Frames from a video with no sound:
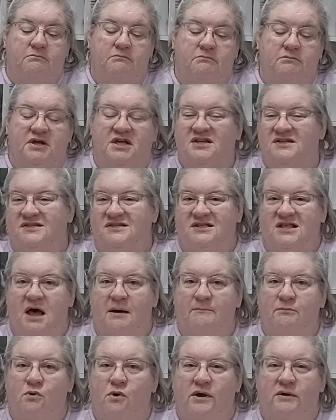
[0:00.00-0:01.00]
Because at
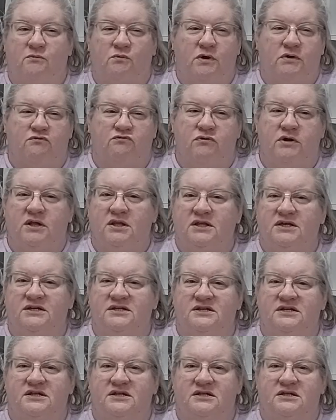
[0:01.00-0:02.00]
that point, we really
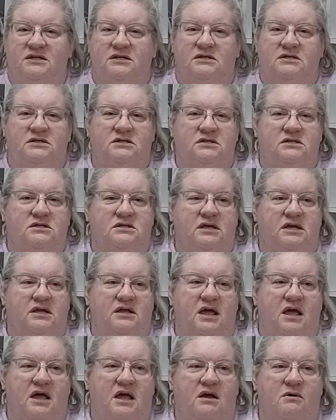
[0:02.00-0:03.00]
didn't
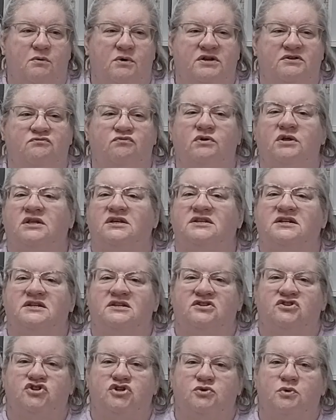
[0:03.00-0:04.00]

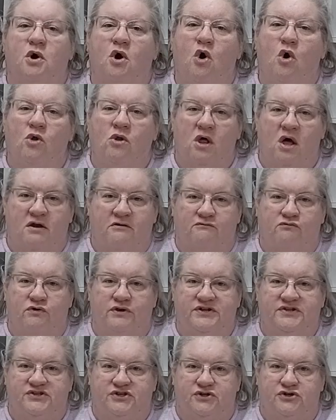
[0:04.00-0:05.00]
do a whole lot of
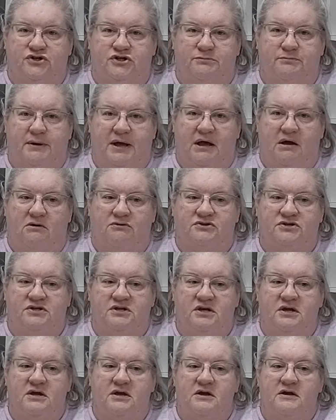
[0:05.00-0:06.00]
research about
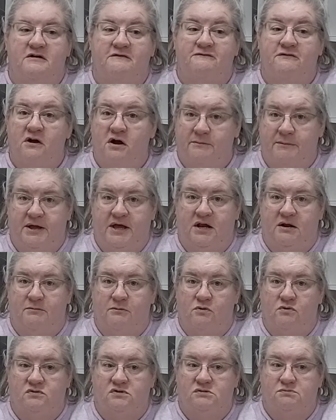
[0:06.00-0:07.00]
farm
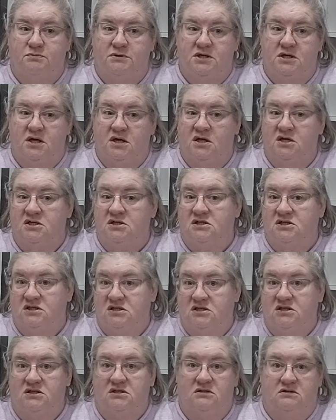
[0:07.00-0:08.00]
animals,
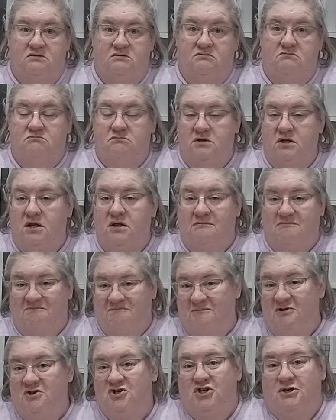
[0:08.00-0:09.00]
because
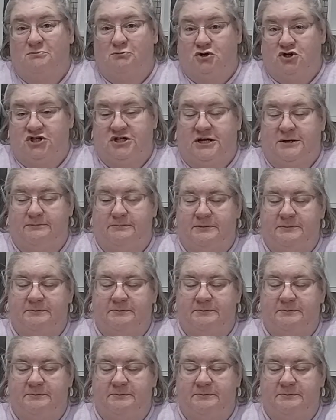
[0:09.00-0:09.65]
sheep are sheep.